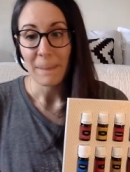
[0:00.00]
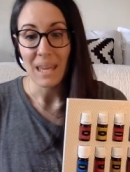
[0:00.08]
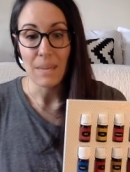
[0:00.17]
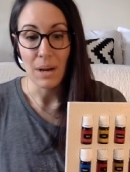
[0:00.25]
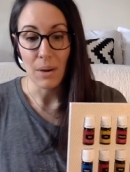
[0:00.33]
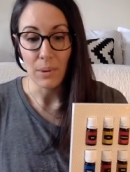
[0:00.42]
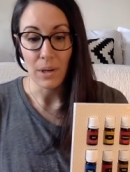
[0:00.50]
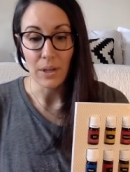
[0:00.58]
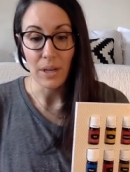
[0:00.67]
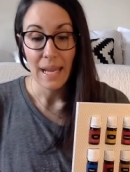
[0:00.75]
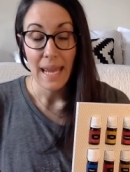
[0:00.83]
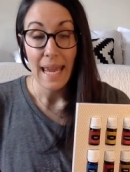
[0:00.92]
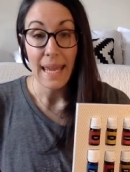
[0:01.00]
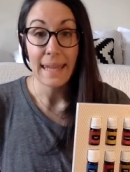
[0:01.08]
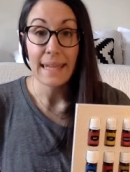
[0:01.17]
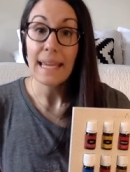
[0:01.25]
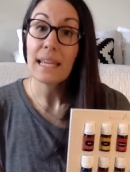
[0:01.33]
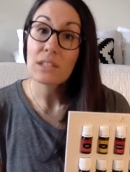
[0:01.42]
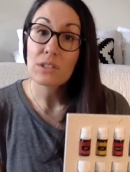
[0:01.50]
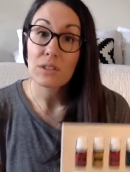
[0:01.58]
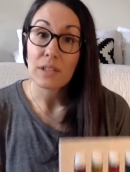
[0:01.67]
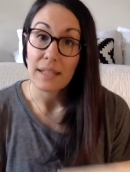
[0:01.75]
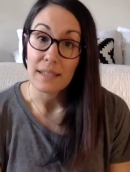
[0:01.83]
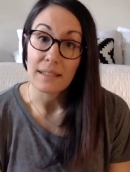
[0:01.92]
in my water? And the
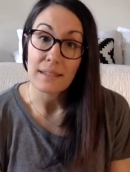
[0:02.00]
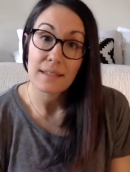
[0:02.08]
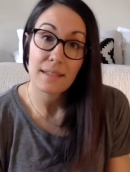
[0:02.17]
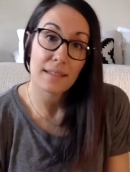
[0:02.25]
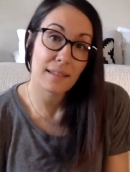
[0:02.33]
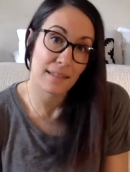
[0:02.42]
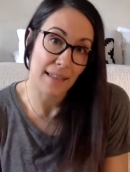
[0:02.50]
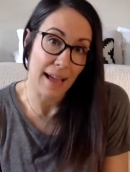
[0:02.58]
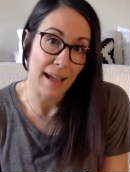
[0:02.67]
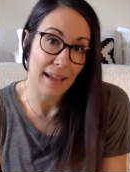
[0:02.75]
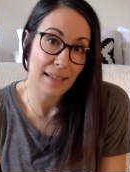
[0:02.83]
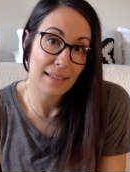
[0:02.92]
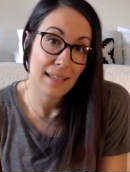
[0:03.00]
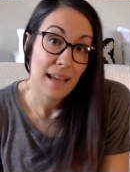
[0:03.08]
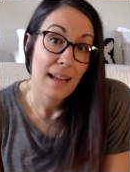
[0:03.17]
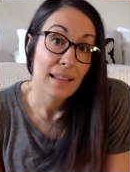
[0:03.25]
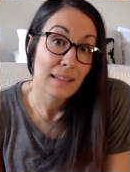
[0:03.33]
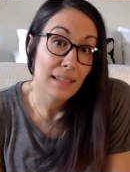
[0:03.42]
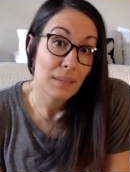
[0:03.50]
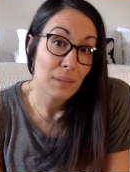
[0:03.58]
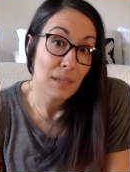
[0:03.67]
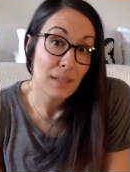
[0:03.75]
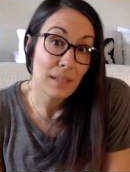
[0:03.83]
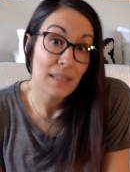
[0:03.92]
answer is that
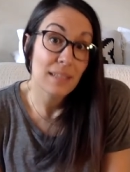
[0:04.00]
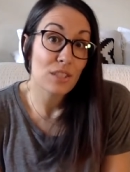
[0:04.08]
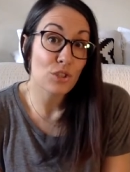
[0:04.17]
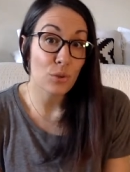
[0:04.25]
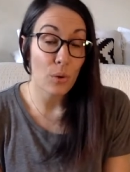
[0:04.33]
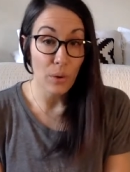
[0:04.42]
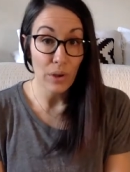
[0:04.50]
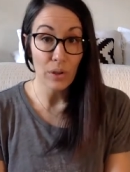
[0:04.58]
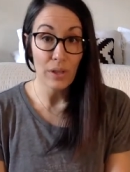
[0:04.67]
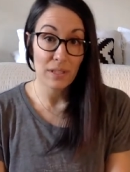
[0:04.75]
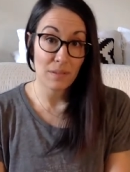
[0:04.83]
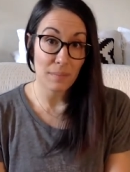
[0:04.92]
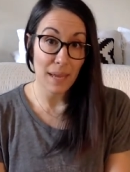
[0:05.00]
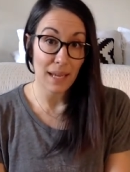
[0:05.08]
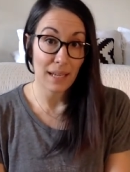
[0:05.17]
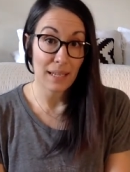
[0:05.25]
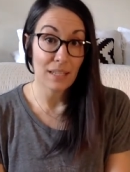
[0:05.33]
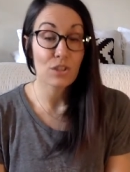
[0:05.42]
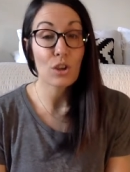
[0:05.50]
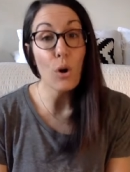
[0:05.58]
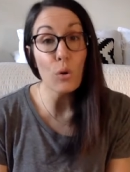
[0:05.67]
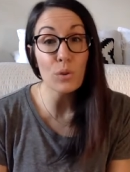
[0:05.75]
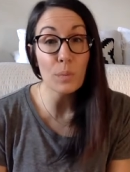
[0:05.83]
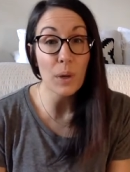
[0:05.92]
lemon essential oil is made is
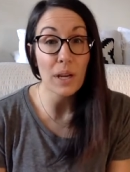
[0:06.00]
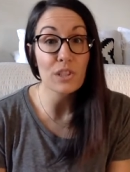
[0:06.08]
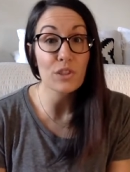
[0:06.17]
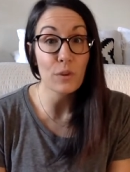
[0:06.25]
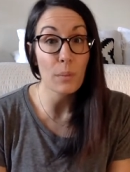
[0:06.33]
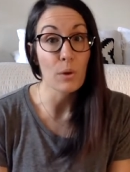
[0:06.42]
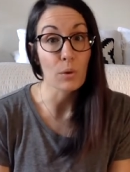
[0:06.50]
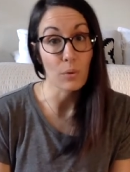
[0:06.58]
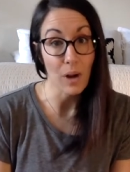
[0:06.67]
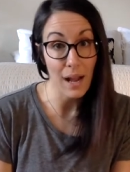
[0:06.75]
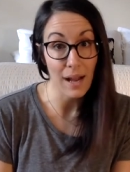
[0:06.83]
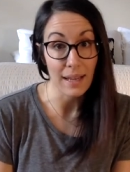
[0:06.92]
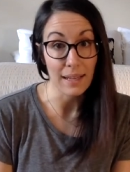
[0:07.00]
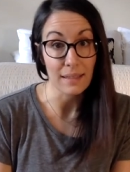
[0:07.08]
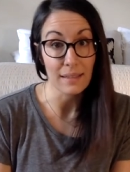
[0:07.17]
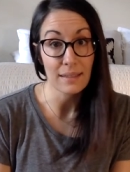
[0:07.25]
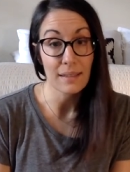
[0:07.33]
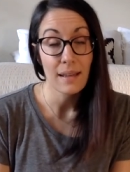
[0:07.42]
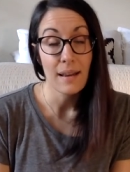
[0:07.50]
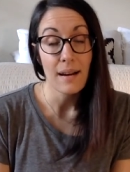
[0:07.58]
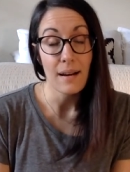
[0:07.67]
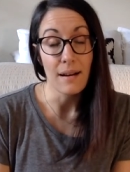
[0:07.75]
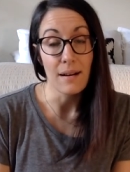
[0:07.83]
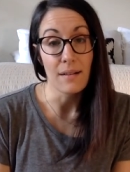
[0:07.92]
cold pressed from the rind
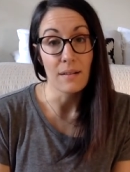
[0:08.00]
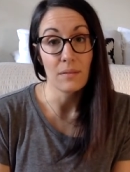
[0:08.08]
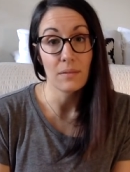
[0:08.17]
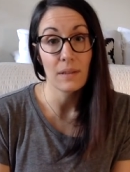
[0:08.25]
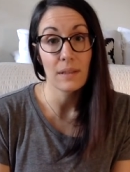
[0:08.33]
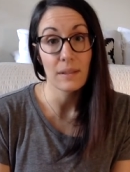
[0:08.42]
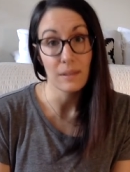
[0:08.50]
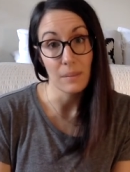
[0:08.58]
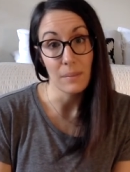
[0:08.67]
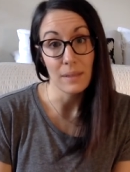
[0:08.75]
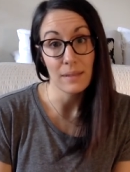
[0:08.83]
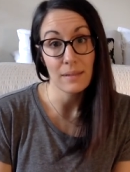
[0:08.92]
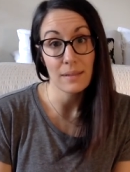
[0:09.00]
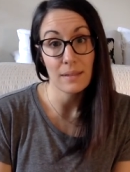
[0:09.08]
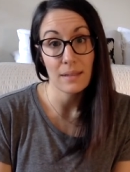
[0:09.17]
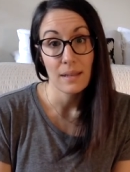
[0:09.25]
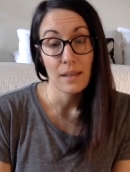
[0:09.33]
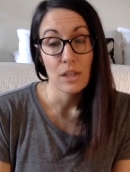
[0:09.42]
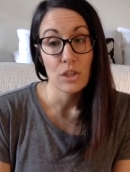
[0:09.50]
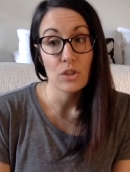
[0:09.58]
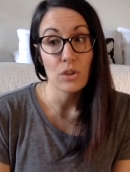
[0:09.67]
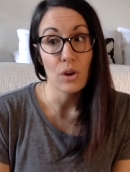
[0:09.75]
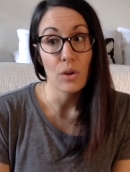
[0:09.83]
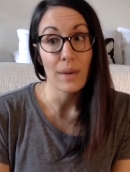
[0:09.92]
of the lemons.
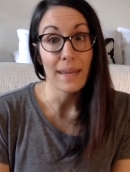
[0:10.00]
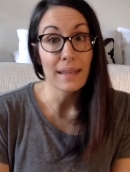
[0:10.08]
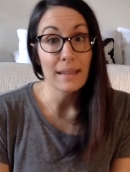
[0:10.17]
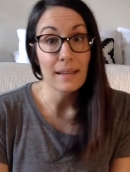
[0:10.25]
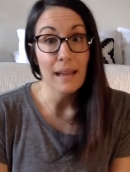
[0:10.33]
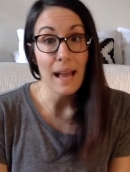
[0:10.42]
So it